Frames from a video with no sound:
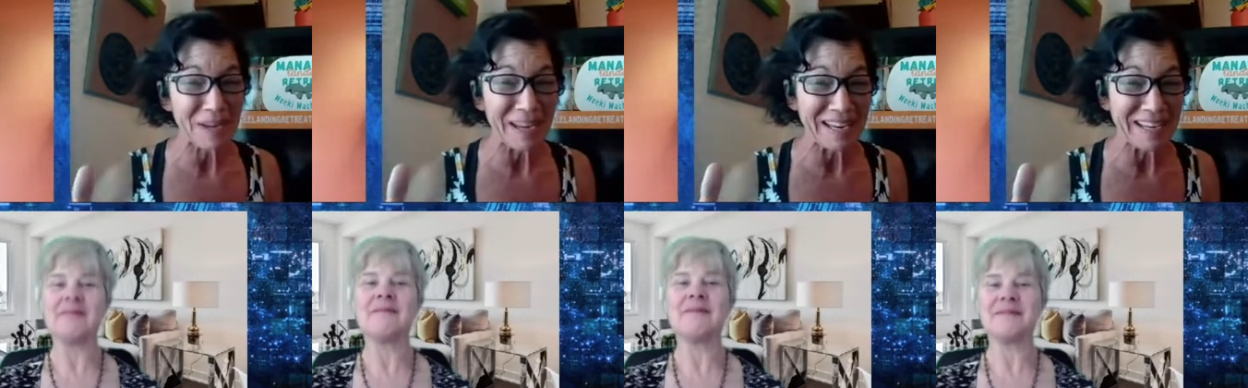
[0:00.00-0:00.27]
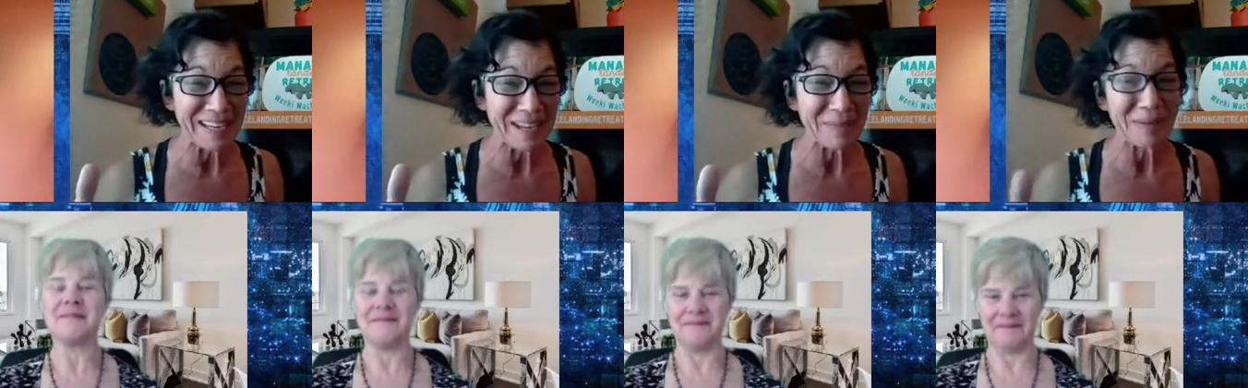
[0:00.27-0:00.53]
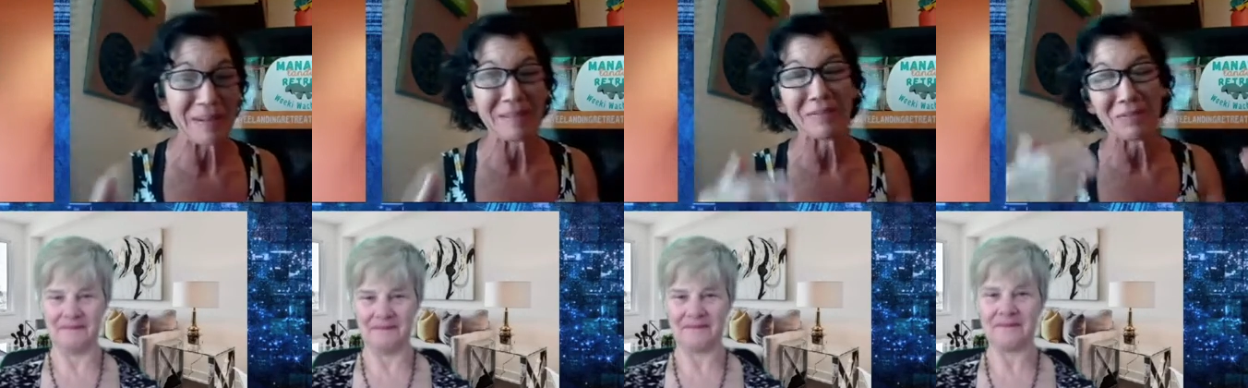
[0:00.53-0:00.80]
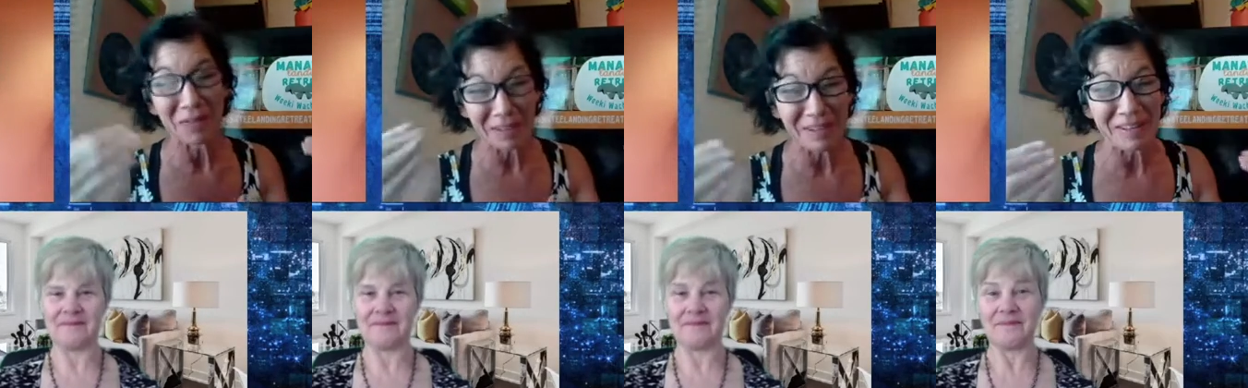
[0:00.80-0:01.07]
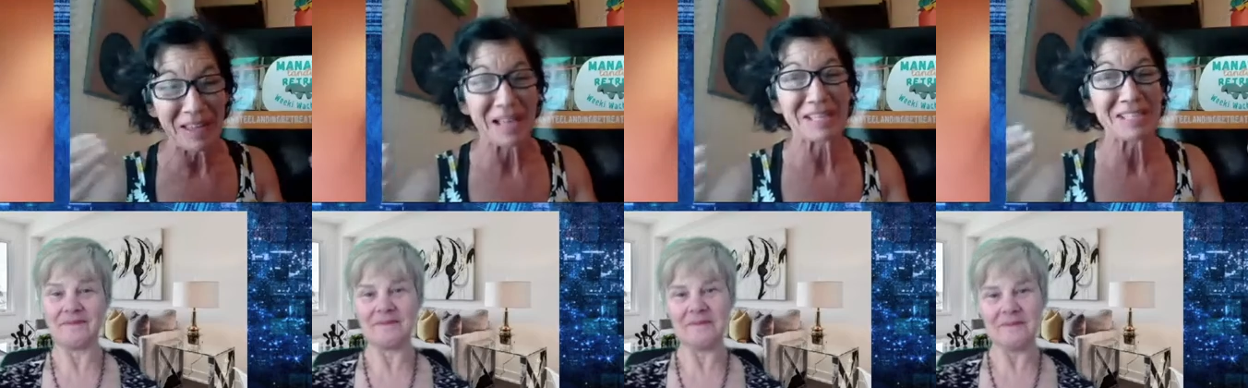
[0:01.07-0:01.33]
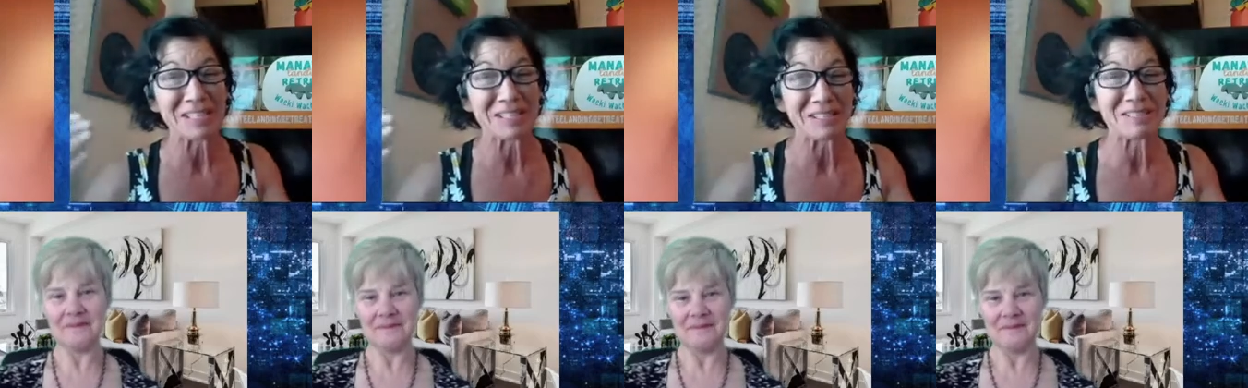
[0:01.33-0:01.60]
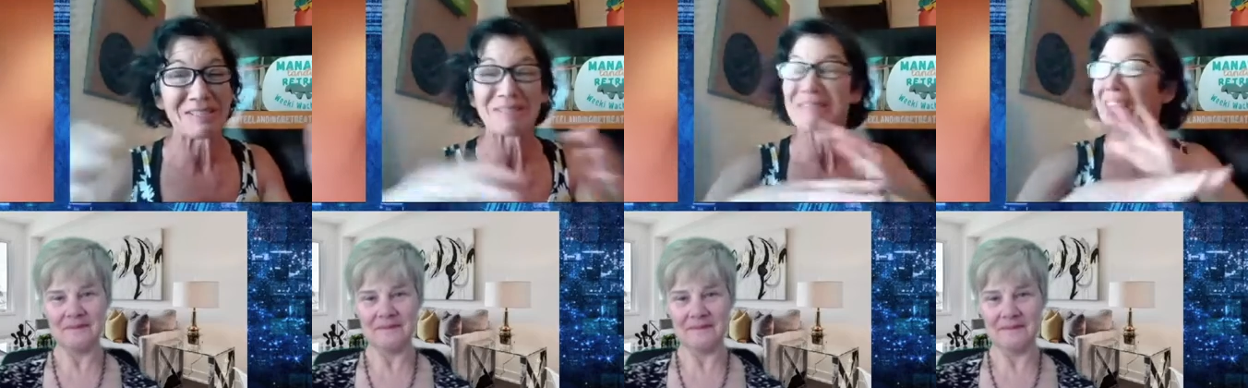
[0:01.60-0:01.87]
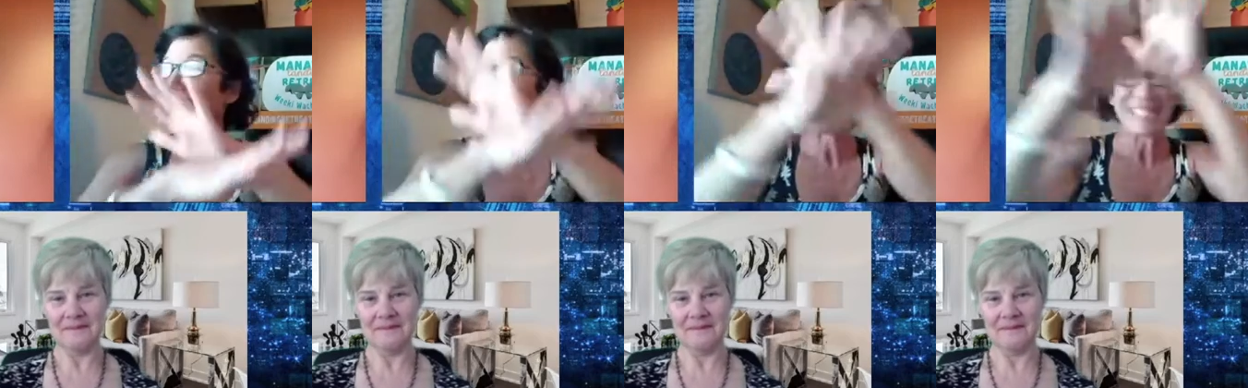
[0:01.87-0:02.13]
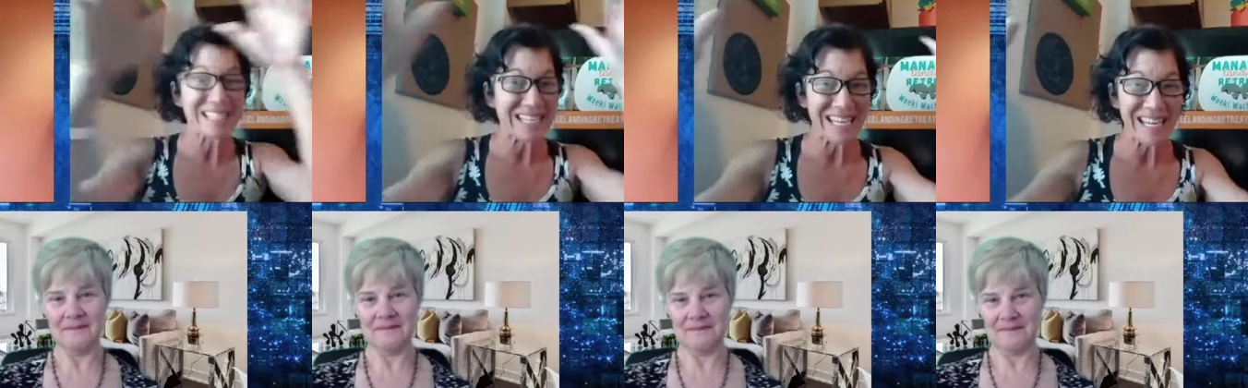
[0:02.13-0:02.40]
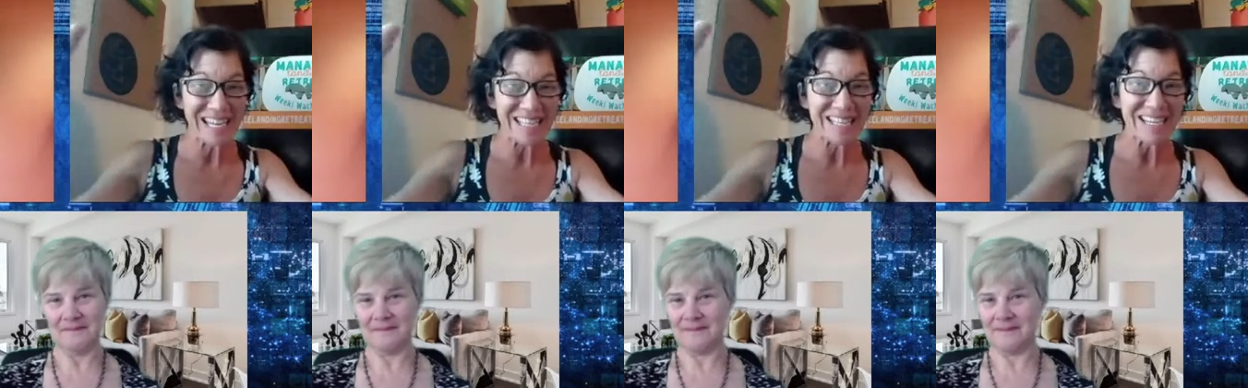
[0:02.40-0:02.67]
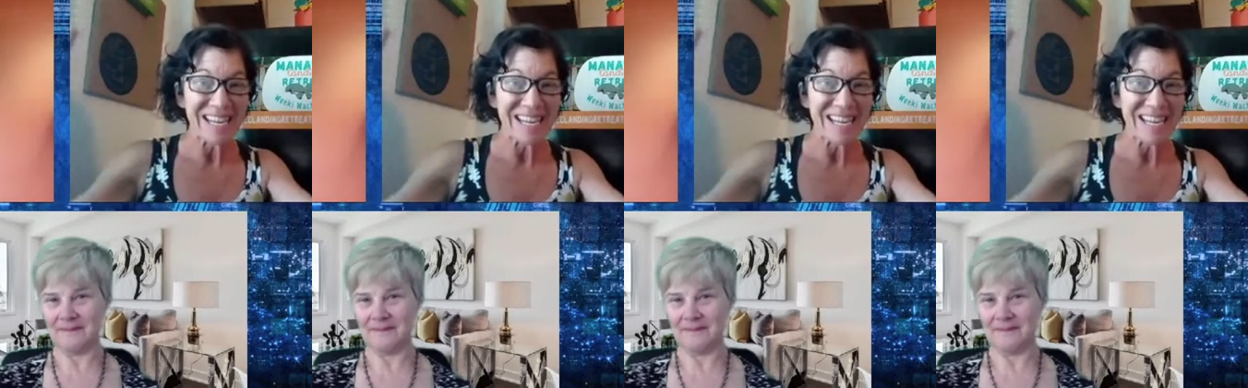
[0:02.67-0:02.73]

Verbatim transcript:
Speaker 1: been. I mean, really, that's I see it.